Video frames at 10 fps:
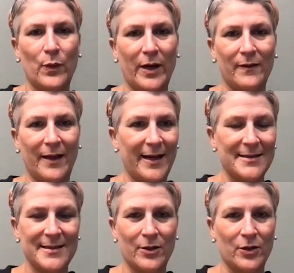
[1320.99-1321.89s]
where, like I
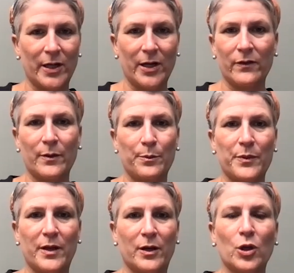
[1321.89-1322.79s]
said earlier,
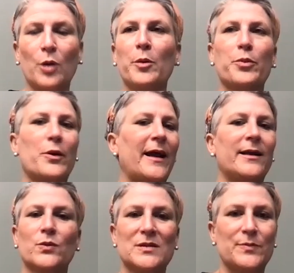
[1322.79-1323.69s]
the global
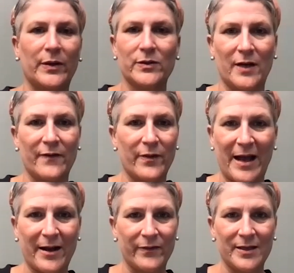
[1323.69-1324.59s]
brand was built off the
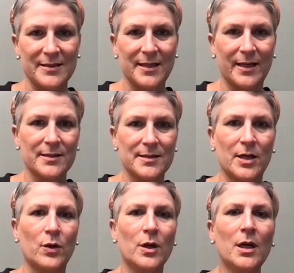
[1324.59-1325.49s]
back of these things.
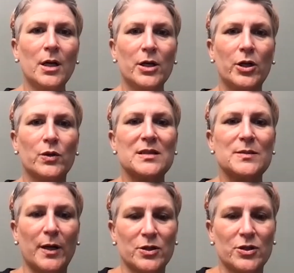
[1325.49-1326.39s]
So,
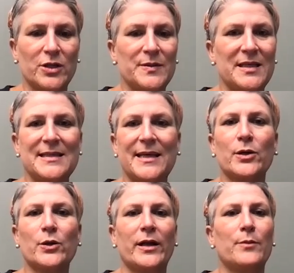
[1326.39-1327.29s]
sponsorships, these
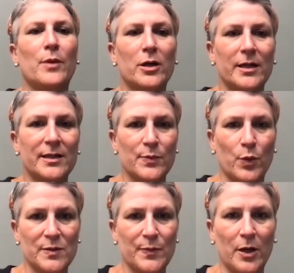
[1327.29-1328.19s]
integrated marketing
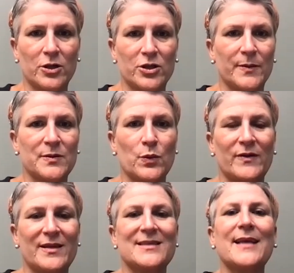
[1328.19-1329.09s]
sports partnerships were
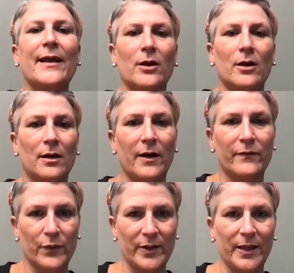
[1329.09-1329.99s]
at the center
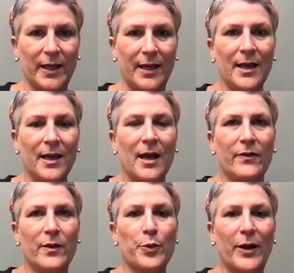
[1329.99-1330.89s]
of really
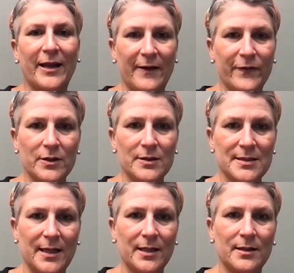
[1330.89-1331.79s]
the brand efforts
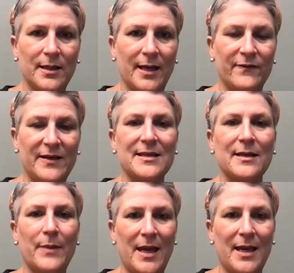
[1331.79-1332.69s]
that
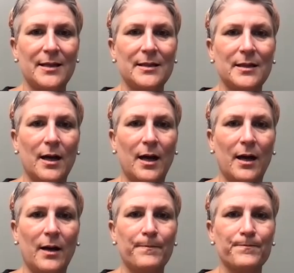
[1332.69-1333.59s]
Visa made,
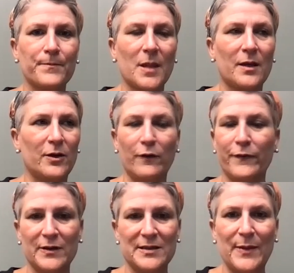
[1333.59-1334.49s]

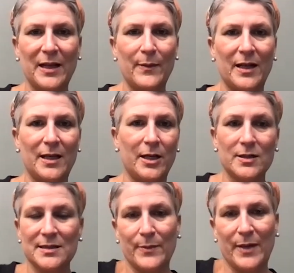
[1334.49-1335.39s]
for its many, many
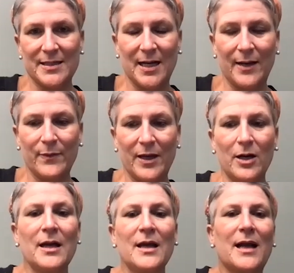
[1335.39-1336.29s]
years and my time
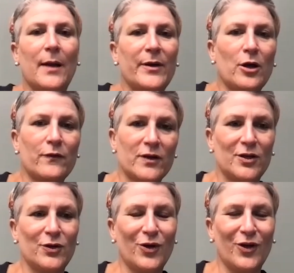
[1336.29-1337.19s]
there. Coming over to
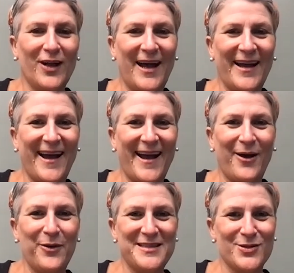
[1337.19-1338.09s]
Google, I
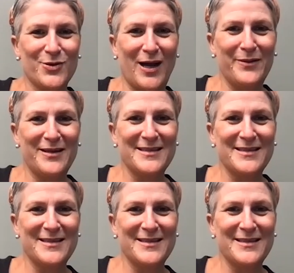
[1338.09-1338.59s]
always describe it